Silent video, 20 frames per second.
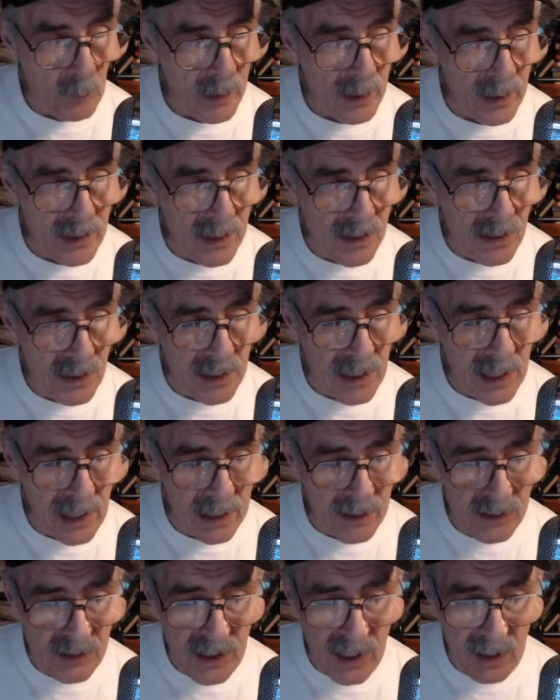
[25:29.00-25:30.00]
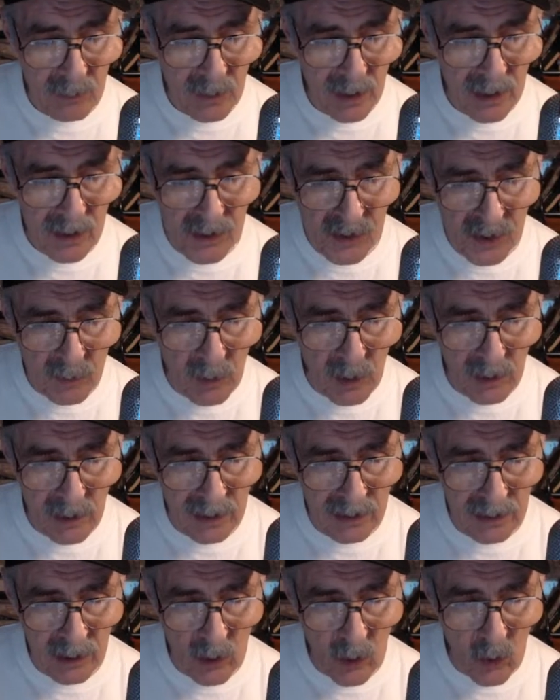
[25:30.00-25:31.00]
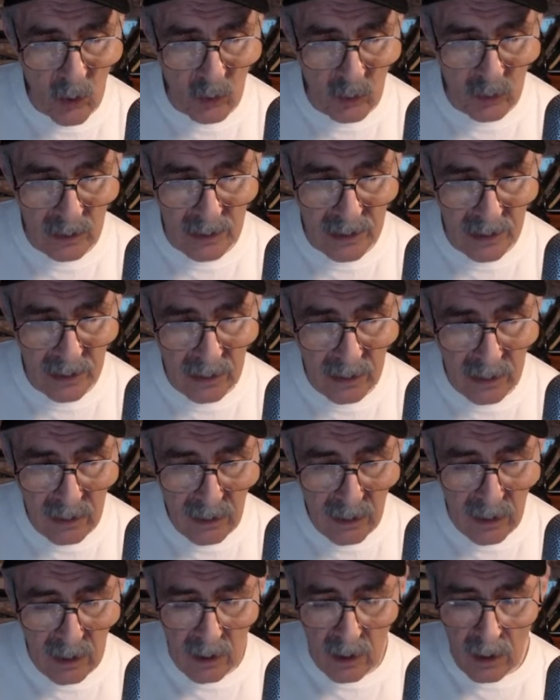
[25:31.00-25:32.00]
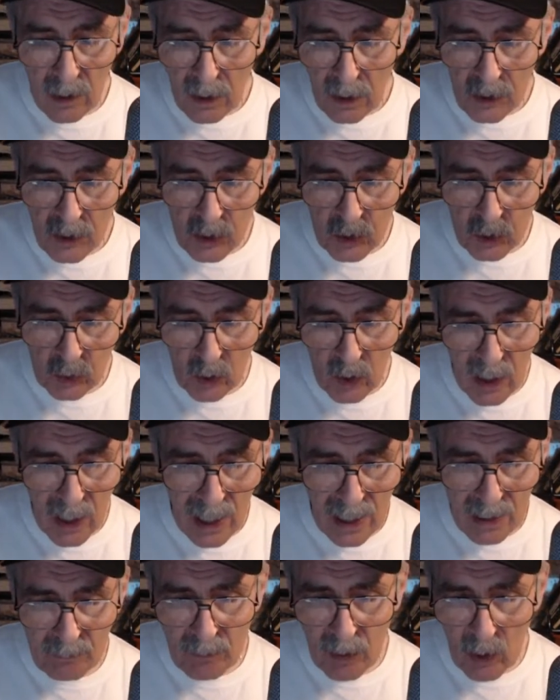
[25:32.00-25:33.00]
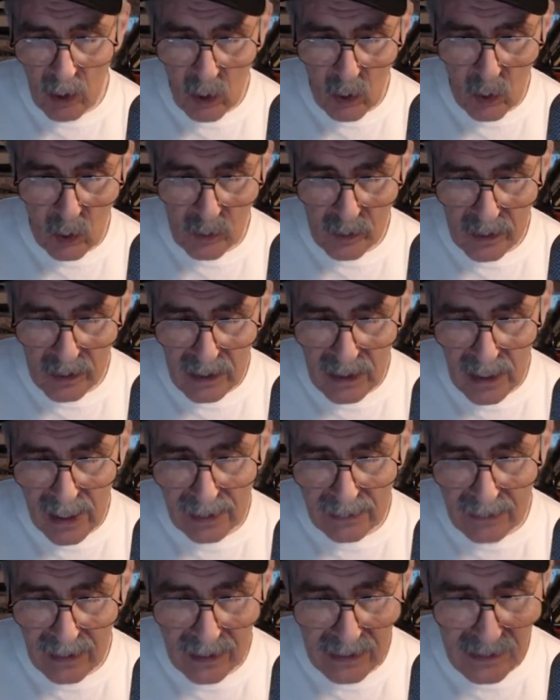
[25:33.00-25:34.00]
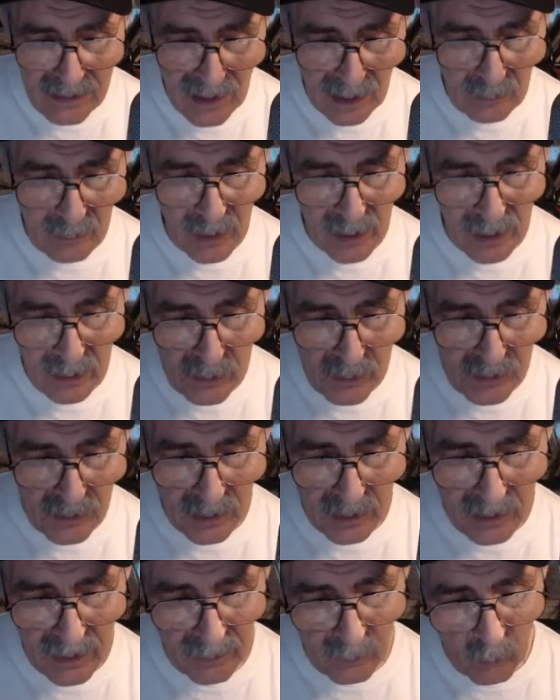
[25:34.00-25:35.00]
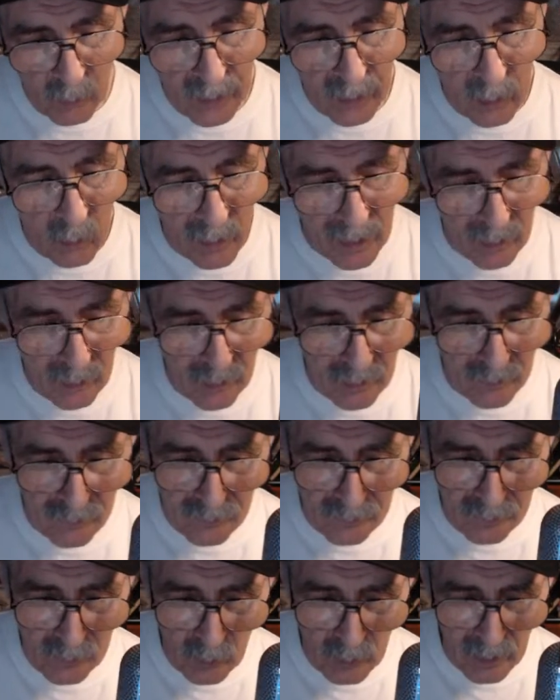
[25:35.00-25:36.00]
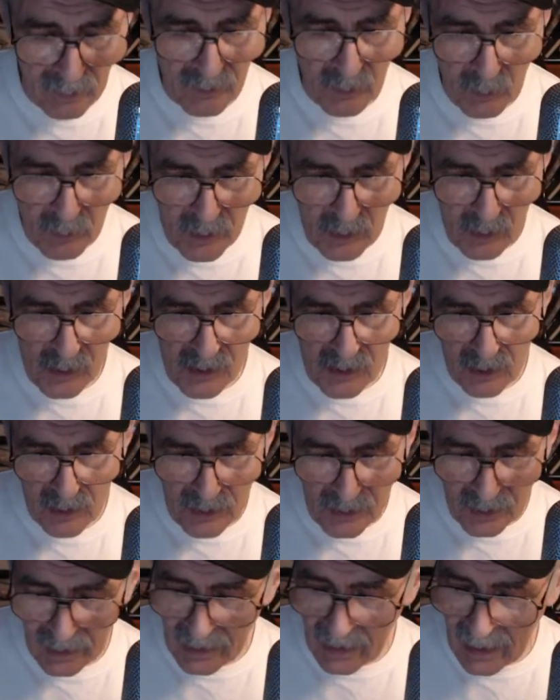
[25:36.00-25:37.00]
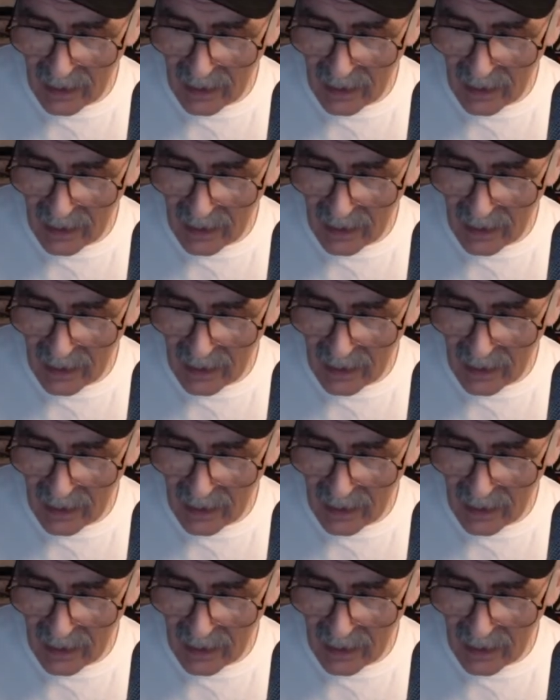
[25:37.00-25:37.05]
he does the net on 10 meters tomorrow night, the only tri-mode net on 10 meters that we're aware of. We'll have to do a search on that. I